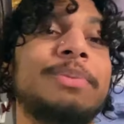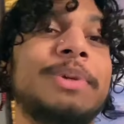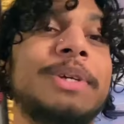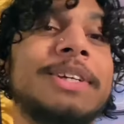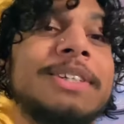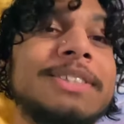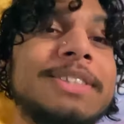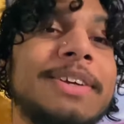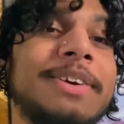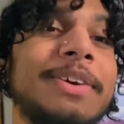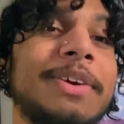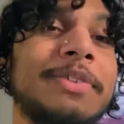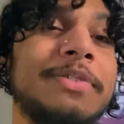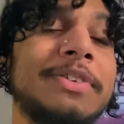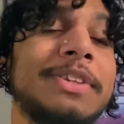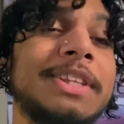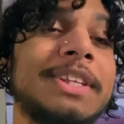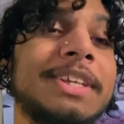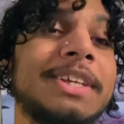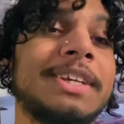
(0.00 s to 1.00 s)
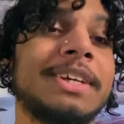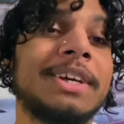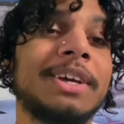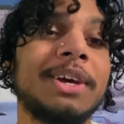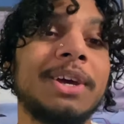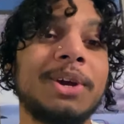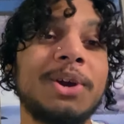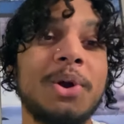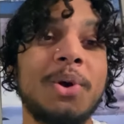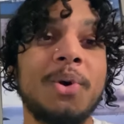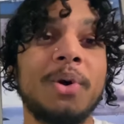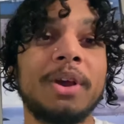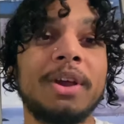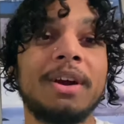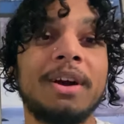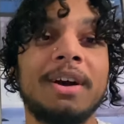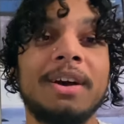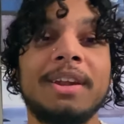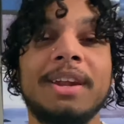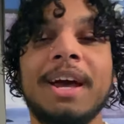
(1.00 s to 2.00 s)
Because of everything going
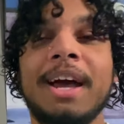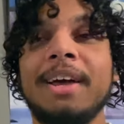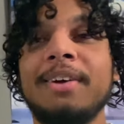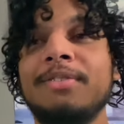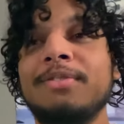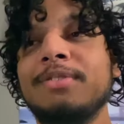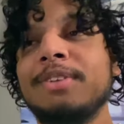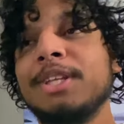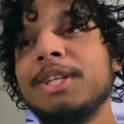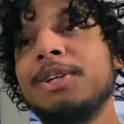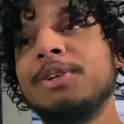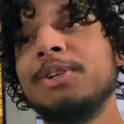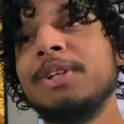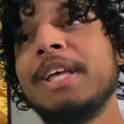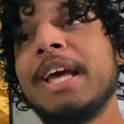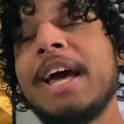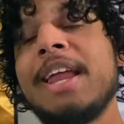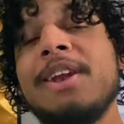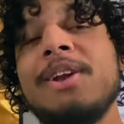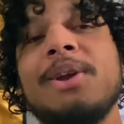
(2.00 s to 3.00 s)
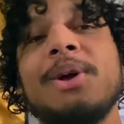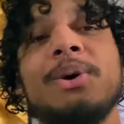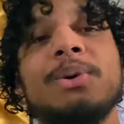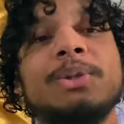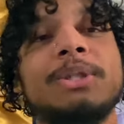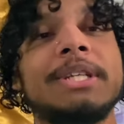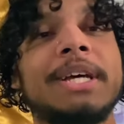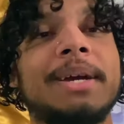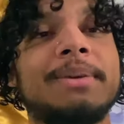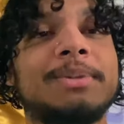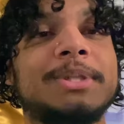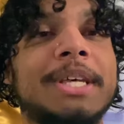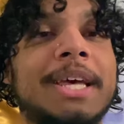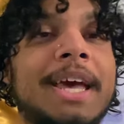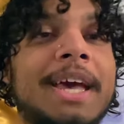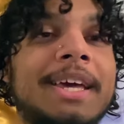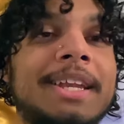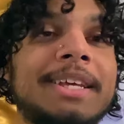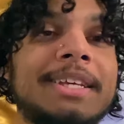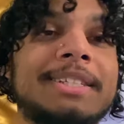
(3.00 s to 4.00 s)
on, I've literally had no time
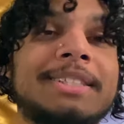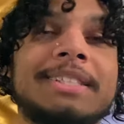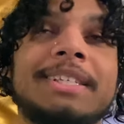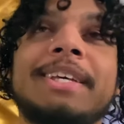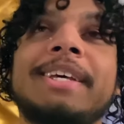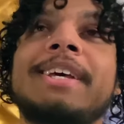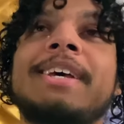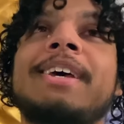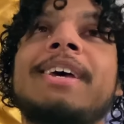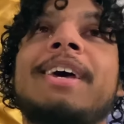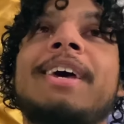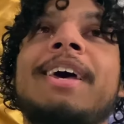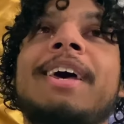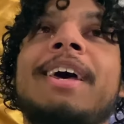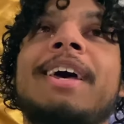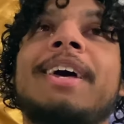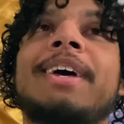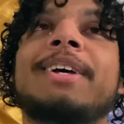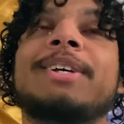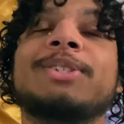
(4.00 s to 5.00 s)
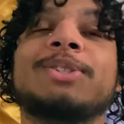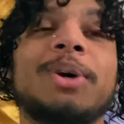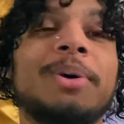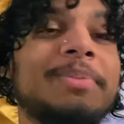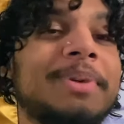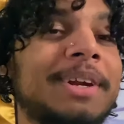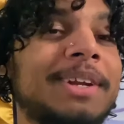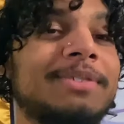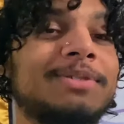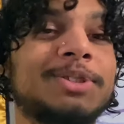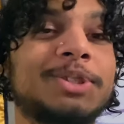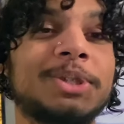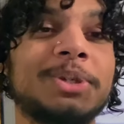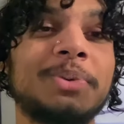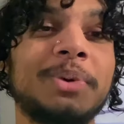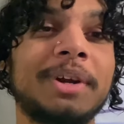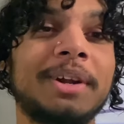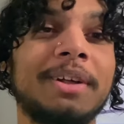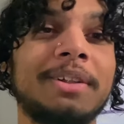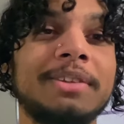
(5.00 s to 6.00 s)
to edit. So I'm not even sure
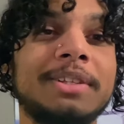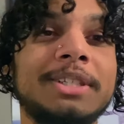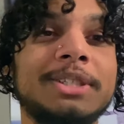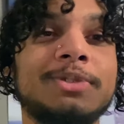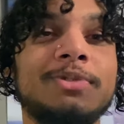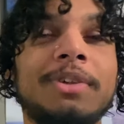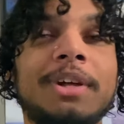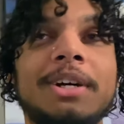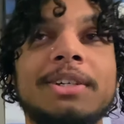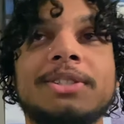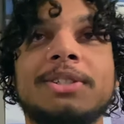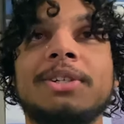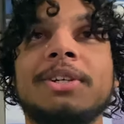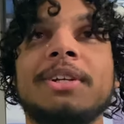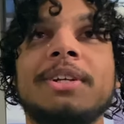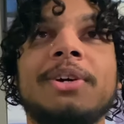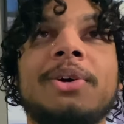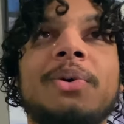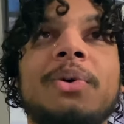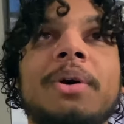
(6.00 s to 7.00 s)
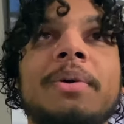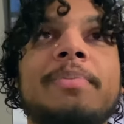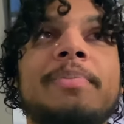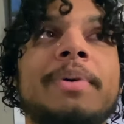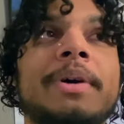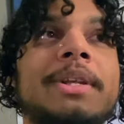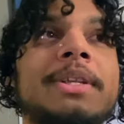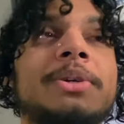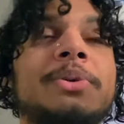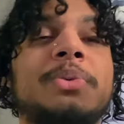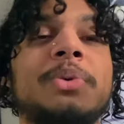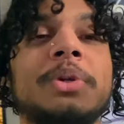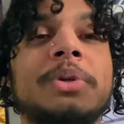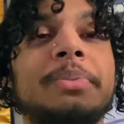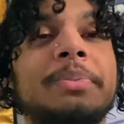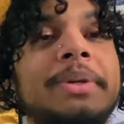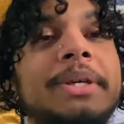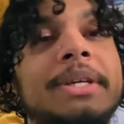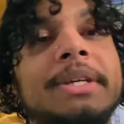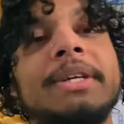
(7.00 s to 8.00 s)
when all these vlogs are gonna go up, but it will
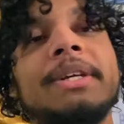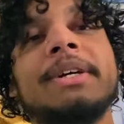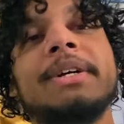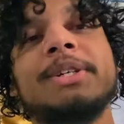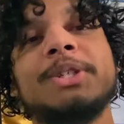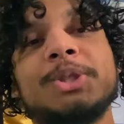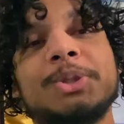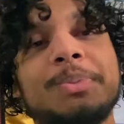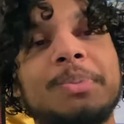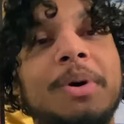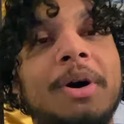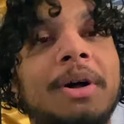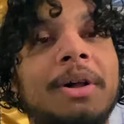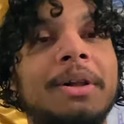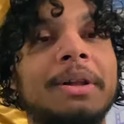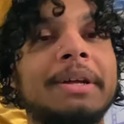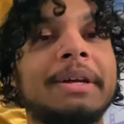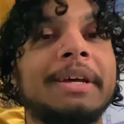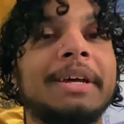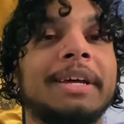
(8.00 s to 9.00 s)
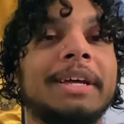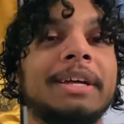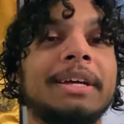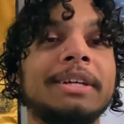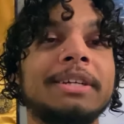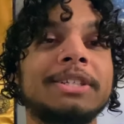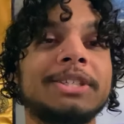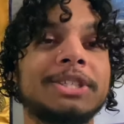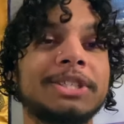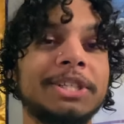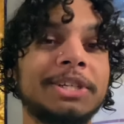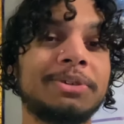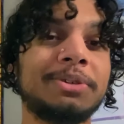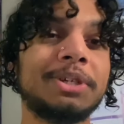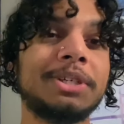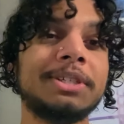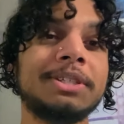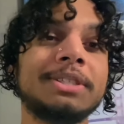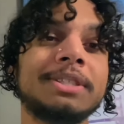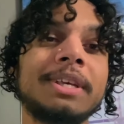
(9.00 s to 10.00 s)
be a small
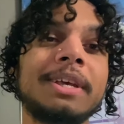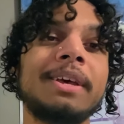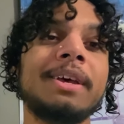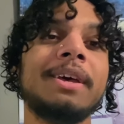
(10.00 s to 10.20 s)
series